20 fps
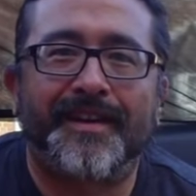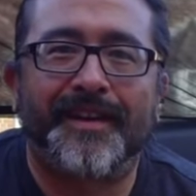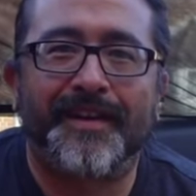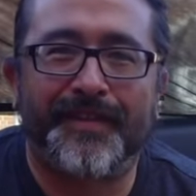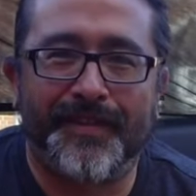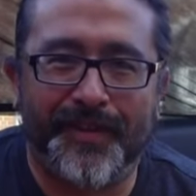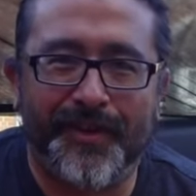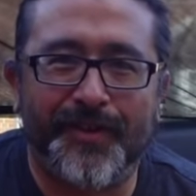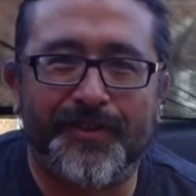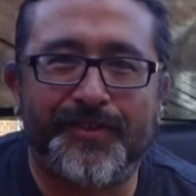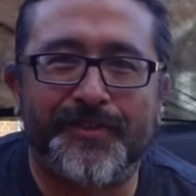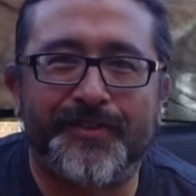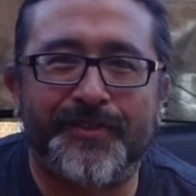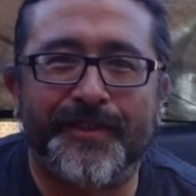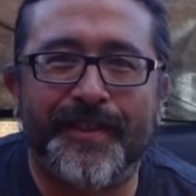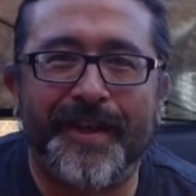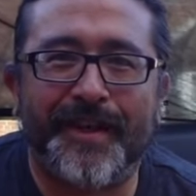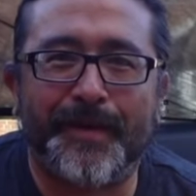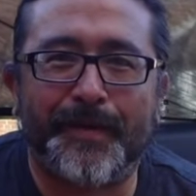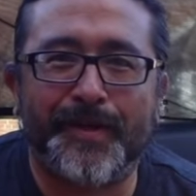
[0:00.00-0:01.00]
And the answer
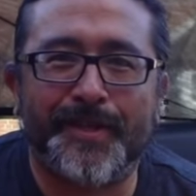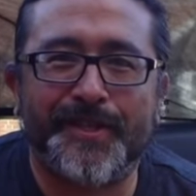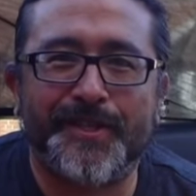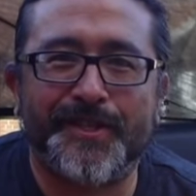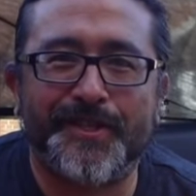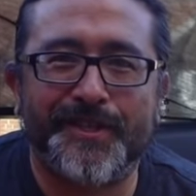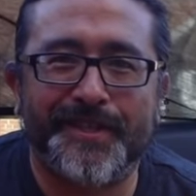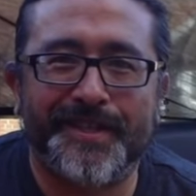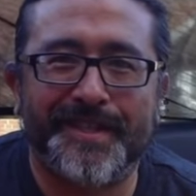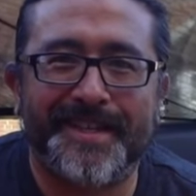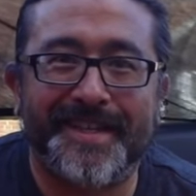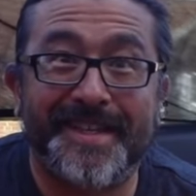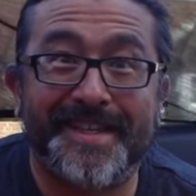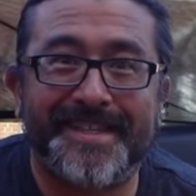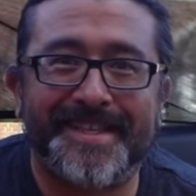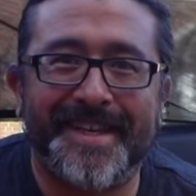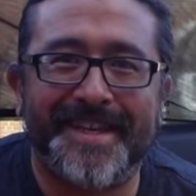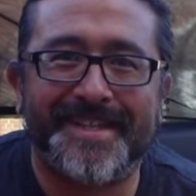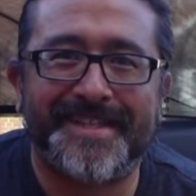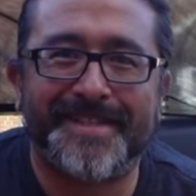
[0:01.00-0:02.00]
to that question
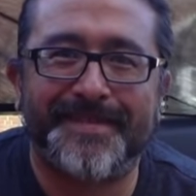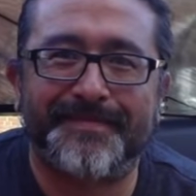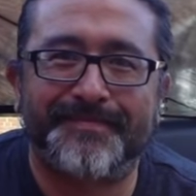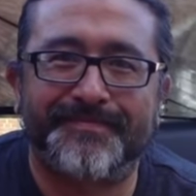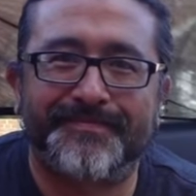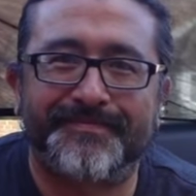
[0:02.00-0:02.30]
is yes.